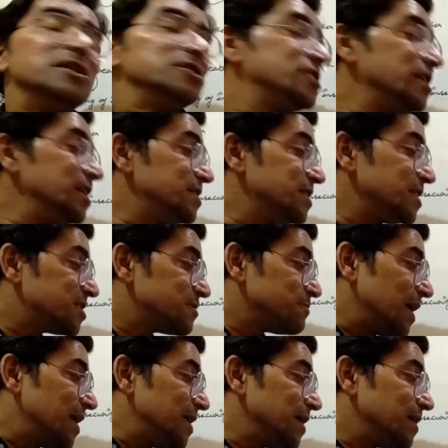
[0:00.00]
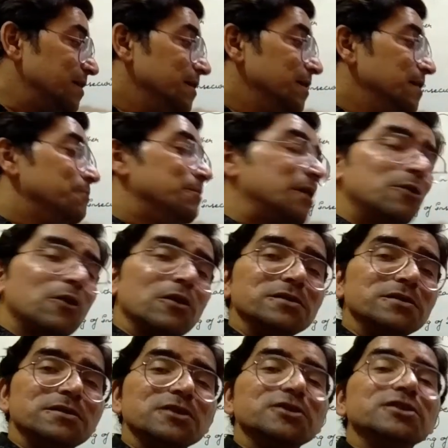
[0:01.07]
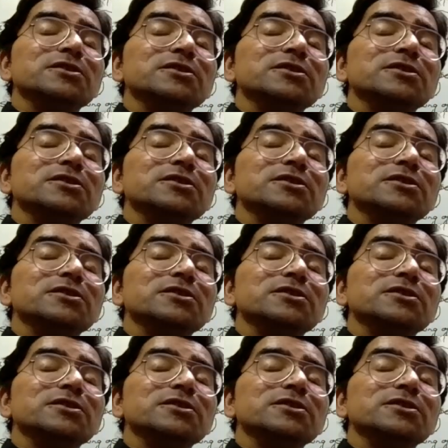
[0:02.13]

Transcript: She is smiling because she